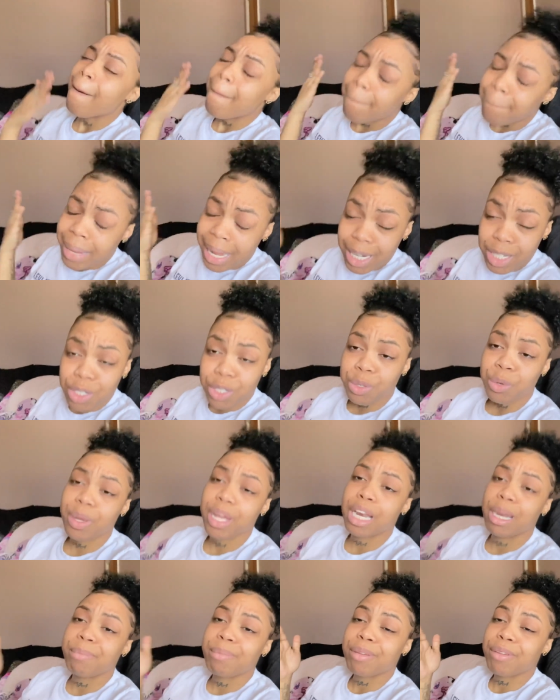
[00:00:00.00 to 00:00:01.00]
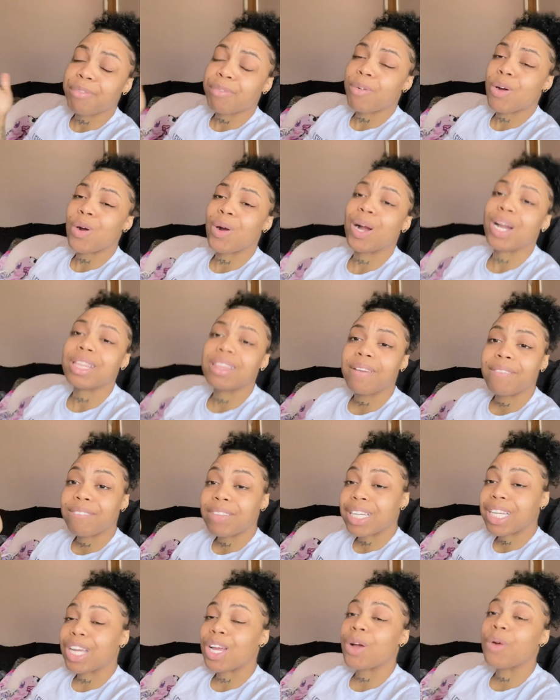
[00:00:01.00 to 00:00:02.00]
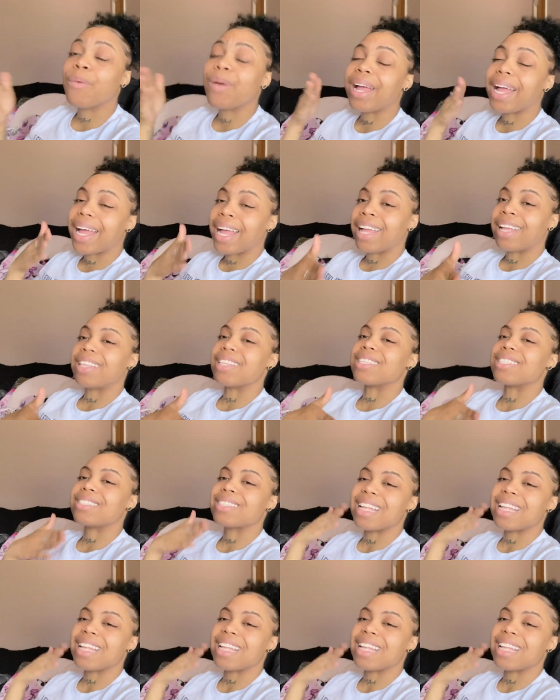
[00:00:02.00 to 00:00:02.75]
make sure you hit it before the video ends.